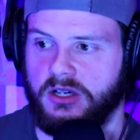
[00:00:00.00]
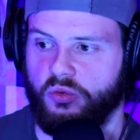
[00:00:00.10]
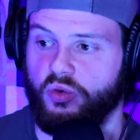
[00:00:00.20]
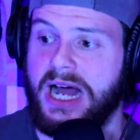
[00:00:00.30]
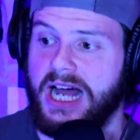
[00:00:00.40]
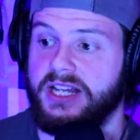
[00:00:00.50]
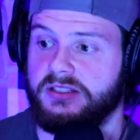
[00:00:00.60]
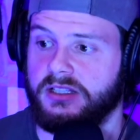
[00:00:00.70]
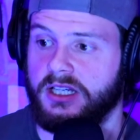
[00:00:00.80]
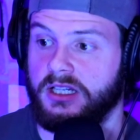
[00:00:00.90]

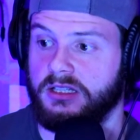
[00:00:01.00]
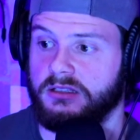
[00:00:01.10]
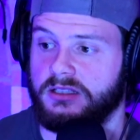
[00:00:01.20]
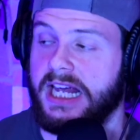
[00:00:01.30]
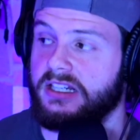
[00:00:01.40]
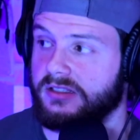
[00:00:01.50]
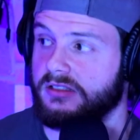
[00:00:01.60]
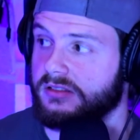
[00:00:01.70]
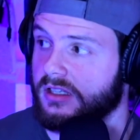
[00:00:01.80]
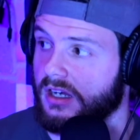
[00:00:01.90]
rise in
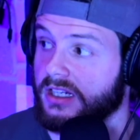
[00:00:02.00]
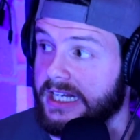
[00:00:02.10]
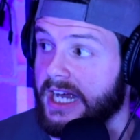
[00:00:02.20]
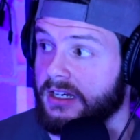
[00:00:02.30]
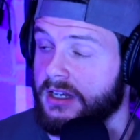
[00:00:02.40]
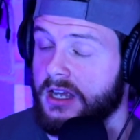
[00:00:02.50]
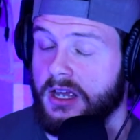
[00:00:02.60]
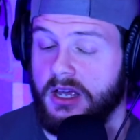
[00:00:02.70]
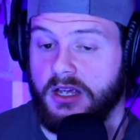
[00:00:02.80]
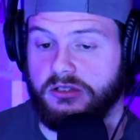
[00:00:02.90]
cases again.
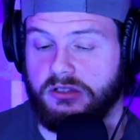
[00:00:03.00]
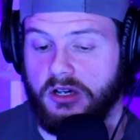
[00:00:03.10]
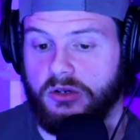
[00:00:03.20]
Mm-hmm. So